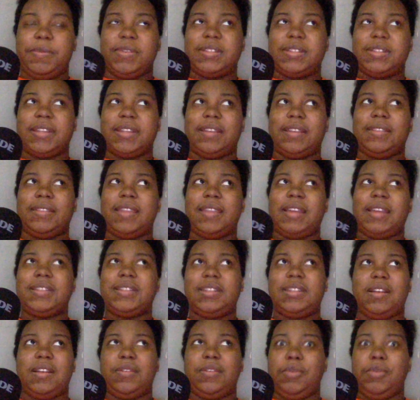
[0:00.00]
And it's like, that's
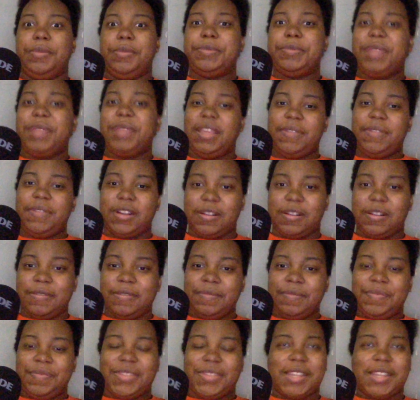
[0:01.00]
not normal behavior.
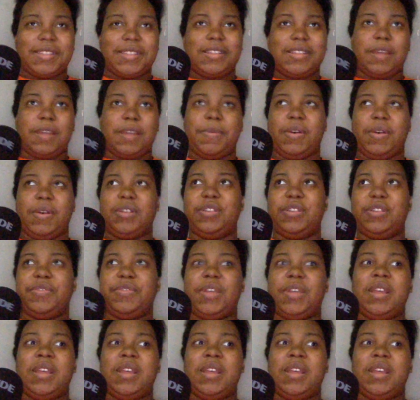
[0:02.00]
That's not part of